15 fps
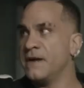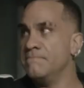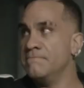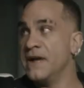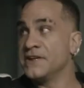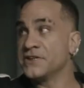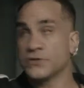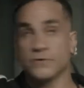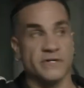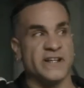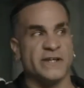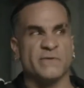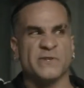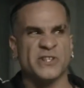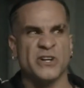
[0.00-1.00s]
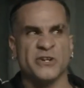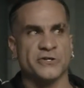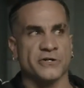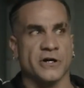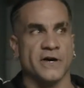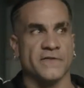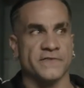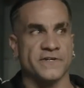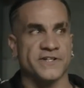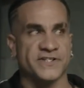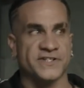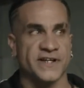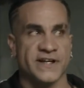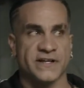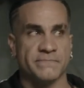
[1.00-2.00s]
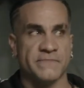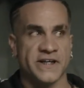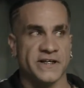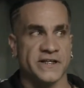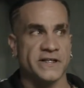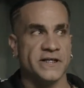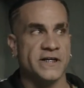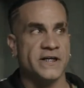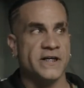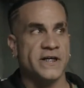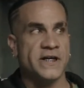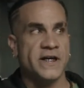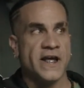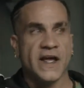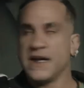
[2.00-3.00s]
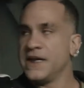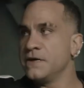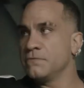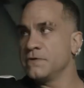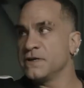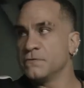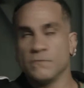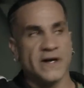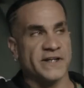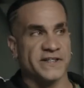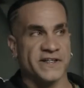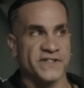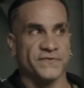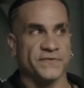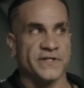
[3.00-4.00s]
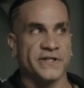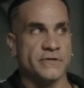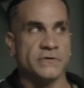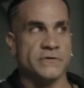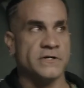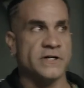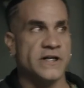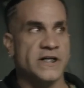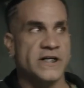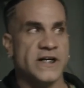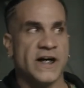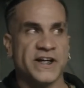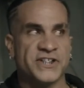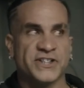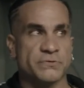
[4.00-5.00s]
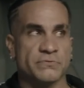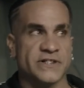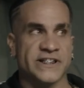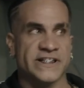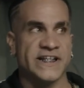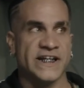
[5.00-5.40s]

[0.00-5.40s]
my mentor. He was undercover just like me and he wouldn't want this for you. I swear to